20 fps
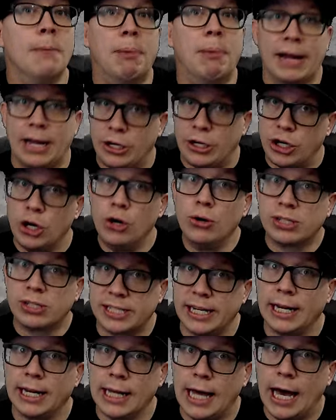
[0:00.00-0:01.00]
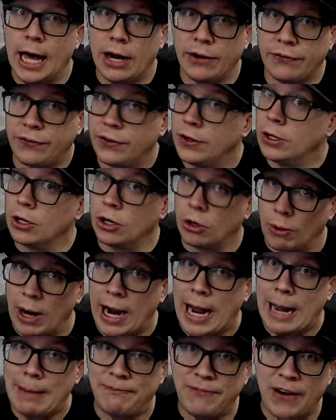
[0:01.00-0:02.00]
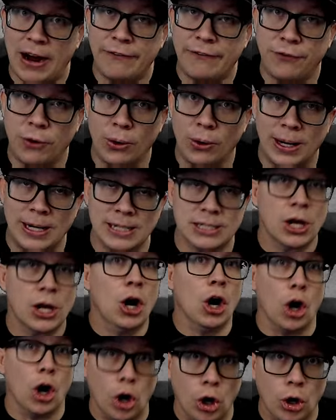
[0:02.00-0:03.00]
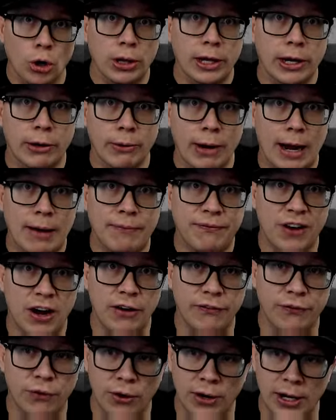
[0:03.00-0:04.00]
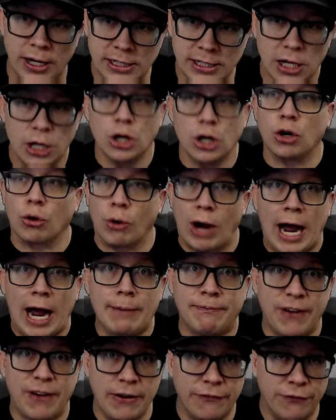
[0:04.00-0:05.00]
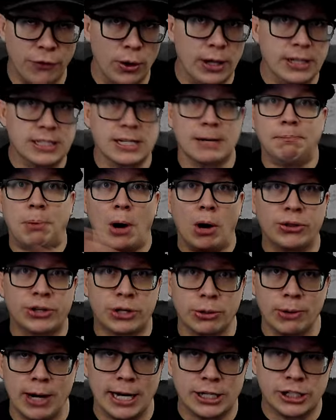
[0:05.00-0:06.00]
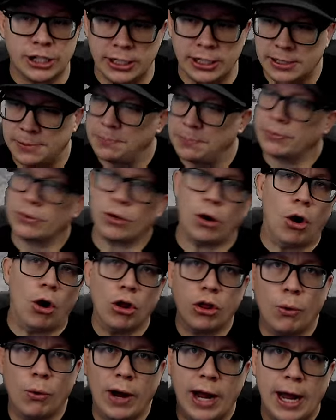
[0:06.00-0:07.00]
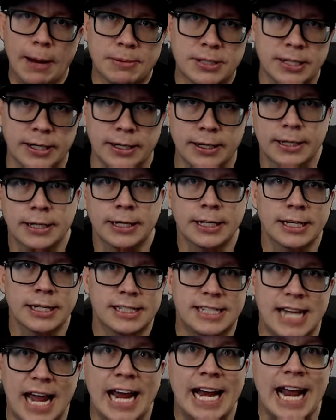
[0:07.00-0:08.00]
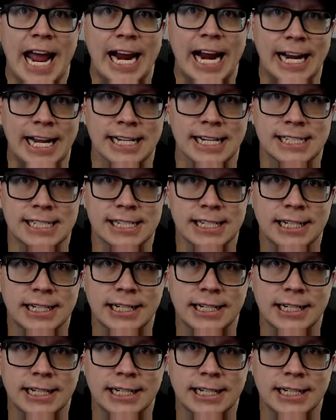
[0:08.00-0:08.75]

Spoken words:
but you do see a lot of grab 540s, early grab 540s, grab 540s in both directions, all the way up to 1080s